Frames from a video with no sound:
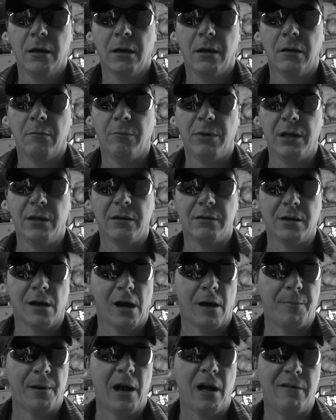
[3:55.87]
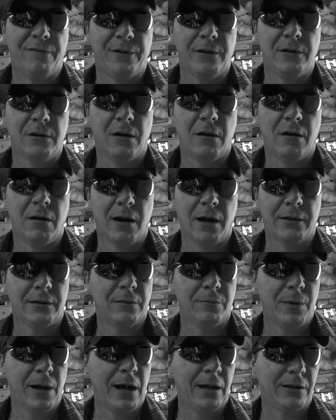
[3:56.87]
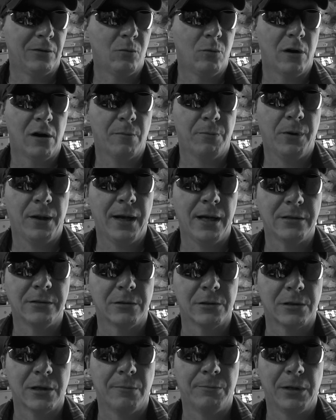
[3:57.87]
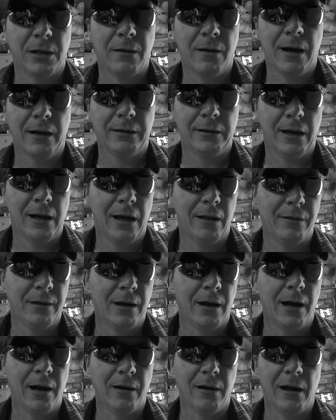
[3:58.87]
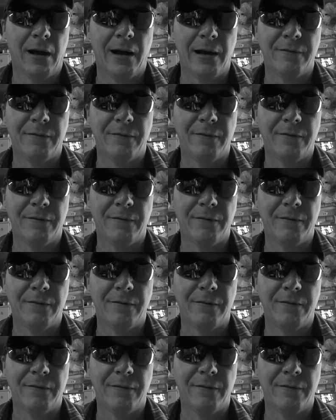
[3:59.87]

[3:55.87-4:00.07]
and be the top alpha dog at the workplace or something like that, then I